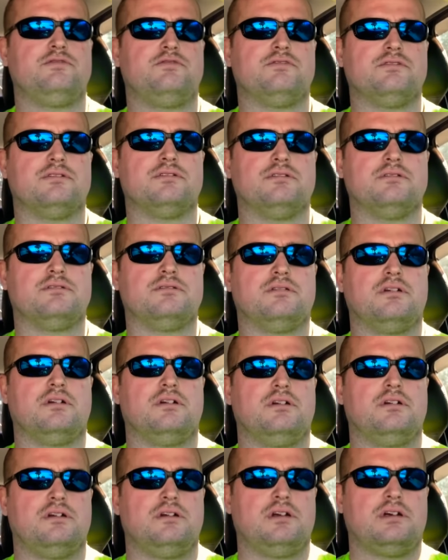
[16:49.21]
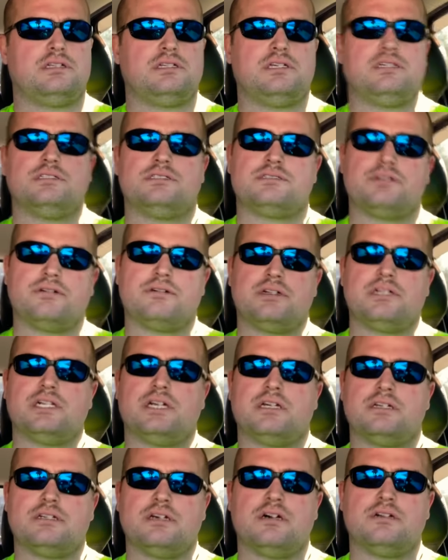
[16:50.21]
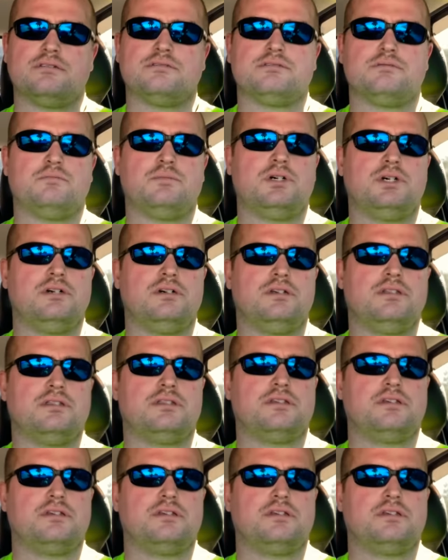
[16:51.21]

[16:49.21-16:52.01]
for I think it's thirty nine dollars a month.